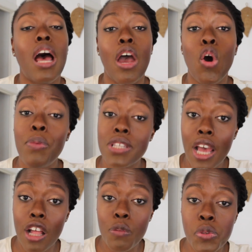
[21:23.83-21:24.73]
I hope this
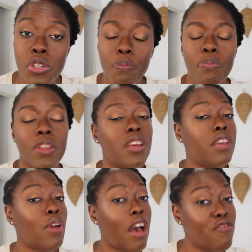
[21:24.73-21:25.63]
helps.
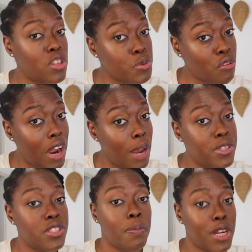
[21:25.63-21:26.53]
If you haven't
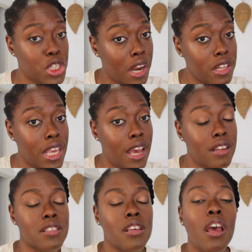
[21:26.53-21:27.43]
subscribed to my channel
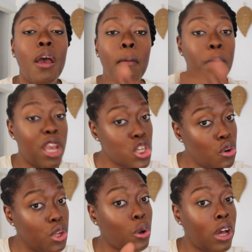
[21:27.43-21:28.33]
yet, make
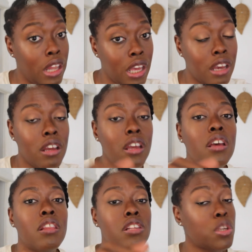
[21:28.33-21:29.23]
sure you click
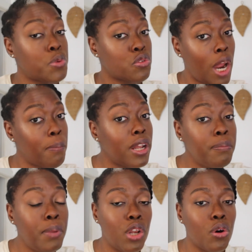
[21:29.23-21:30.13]
the subscribe
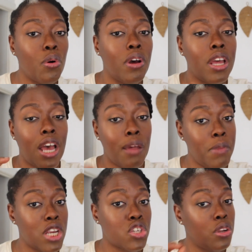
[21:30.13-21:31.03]
button below, and
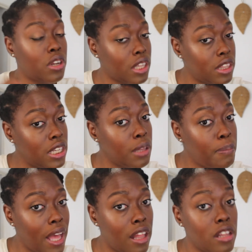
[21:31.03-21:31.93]
make sure you click the little
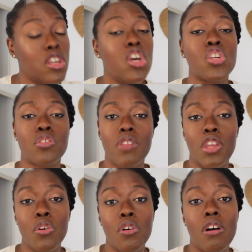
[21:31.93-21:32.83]
bell so
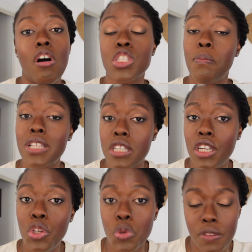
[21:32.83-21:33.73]
that you're
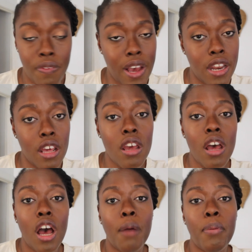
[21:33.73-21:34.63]
automatically notified
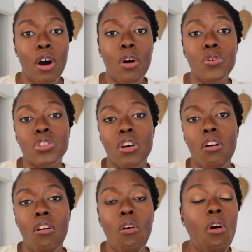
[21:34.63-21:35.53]
about
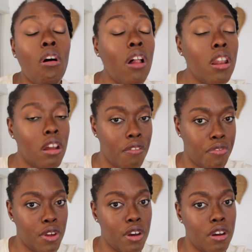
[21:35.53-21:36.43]
all
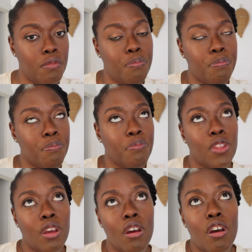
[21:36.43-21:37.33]
of the
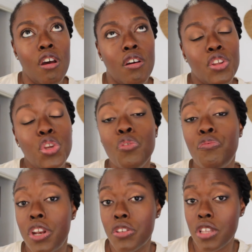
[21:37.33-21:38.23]
new
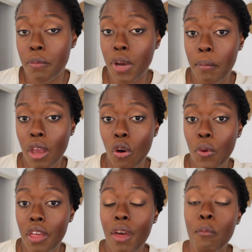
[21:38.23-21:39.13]
videos that I'm coming out
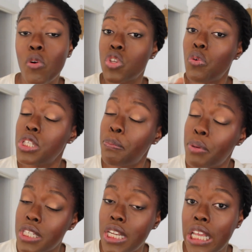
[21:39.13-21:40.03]
with. I'm also going to
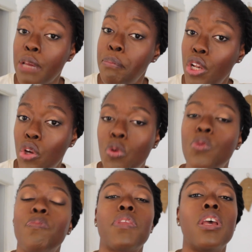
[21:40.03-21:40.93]
put a link
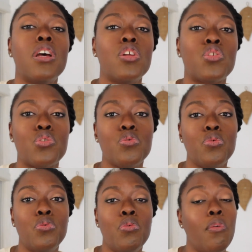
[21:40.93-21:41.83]
below
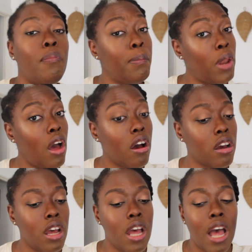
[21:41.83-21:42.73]
to my blog.